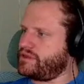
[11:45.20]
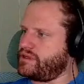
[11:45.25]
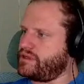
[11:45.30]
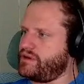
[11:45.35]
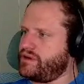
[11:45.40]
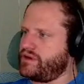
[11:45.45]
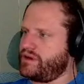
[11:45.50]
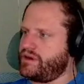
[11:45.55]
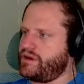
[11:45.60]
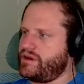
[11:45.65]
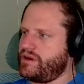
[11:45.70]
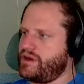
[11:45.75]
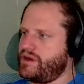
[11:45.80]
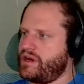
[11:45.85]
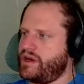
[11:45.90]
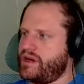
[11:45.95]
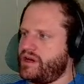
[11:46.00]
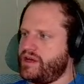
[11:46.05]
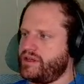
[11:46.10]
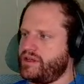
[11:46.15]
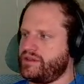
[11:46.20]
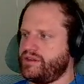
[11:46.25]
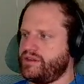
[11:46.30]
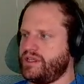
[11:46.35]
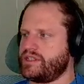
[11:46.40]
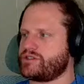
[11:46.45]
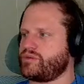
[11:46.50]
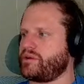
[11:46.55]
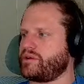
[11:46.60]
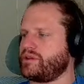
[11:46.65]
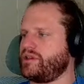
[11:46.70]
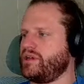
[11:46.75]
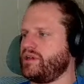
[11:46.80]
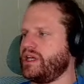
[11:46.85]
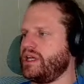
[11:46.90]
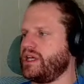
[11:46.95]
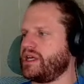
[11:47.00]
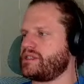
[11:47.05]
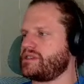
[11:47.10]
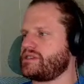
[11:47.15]
The thing is, we were looking at a
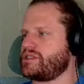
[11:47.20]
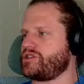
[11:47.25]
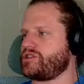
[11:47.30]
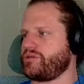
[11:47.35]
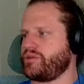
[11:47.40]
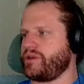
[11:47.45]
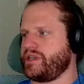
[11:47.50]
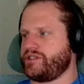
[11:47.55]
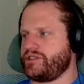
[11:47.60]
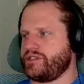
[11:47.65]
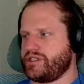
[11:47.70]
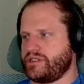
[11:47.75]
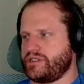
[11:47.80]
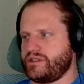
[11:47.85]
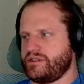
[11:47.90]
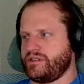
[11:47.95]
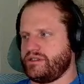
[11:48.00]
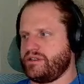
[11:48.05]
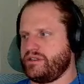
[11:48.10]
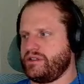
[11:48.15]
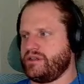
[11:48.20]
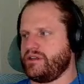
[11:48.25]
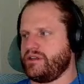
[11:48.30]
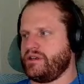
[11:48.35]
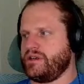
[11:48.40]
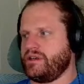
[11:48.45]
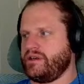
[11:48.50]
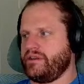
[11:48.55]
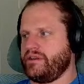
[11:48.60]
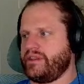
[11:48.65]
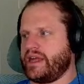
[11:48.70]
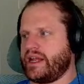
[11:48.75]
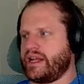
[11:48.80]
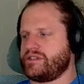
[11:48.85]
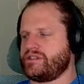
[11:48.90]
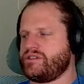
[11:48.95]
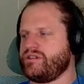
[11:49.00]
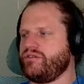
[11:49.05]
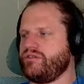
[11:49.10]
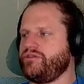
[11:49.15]
situation that I
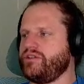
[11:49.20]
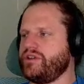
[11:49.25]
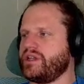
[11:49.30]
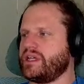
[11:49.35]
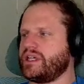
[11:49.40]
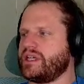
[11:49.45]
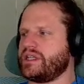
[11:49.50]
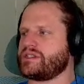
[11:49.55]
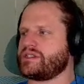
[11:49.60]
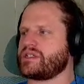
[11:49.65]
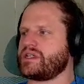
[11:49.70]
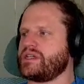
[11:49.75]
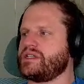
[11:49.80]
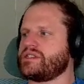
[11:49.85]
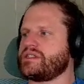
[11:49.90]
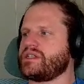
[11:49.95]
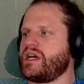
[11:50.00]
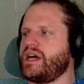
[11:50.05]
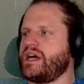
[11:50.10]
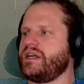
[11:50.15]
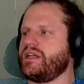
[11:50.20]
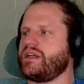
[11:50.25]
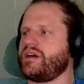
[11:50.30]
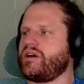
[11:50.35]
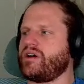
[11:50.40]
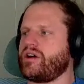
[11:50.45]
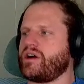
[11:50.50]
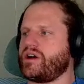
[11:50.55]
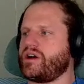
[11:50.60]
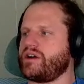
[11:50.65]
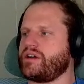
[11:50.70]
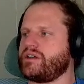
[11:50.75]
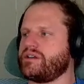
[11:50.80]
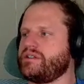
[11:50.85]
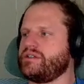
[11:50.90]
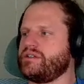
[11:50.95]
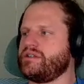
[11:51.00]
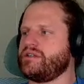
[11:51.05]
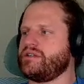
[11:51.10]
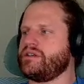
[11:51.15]
still feel like is kind of hard
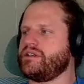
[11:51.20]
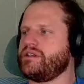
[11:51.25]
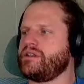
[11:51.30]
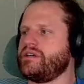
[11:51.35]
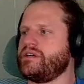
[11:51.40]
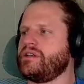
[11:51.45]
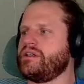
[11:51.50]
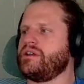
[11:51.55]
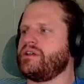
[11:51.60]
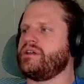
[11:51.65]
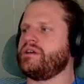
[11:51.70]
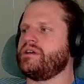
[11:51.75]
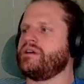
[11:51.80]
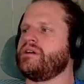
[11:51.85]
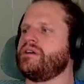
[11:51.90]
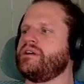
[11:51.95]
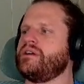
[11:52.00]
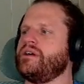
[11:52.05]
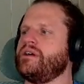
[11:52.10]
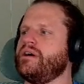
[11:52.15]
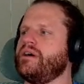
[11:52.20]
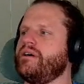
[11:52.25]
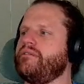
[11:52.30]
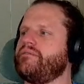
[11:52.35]
for me